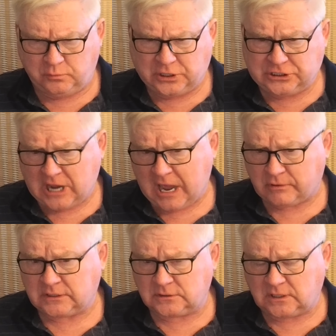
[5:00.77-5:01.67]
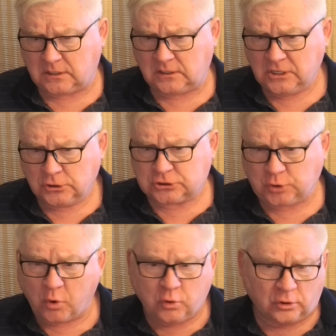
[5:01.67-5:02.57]
humanitarian
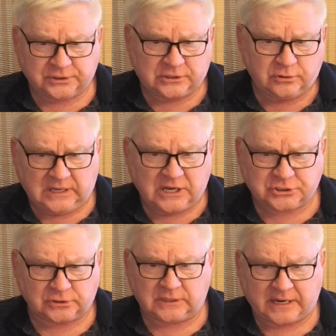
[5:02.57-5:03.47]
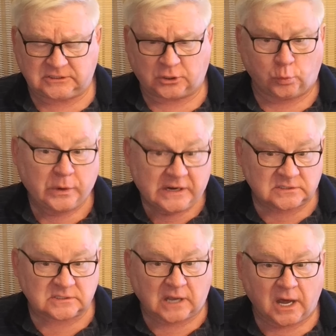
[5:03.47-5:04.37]
so-called education, like the queer
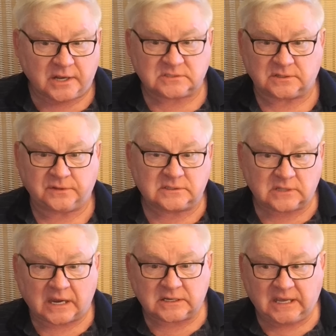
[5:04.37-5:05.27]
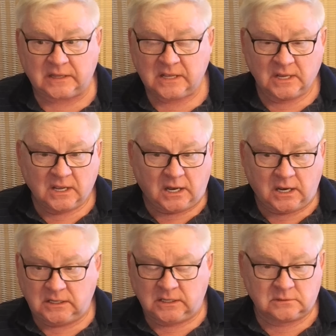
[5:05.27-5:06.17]
studies and things like that,
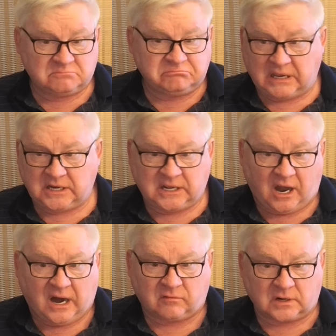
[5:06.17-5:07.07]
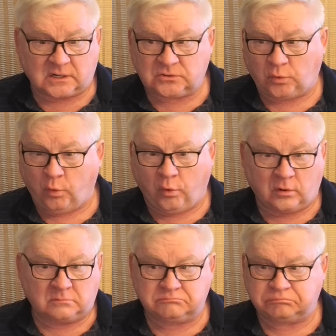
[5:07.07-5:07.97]
in any Harvard
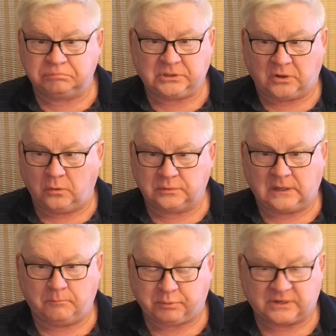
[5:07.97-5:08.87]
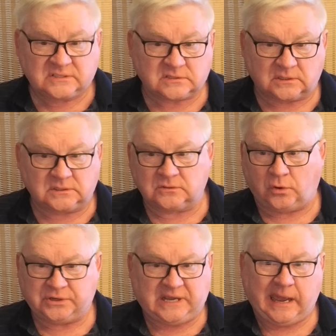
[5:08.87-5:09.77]
or, you know, Princeton
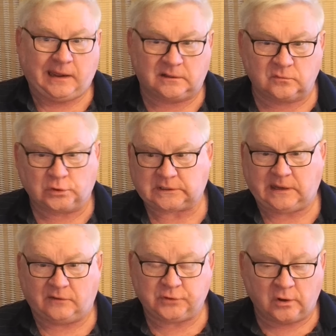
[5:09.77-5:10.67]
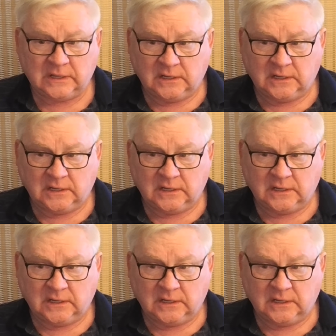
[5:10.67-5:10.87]
or Yale, what have you,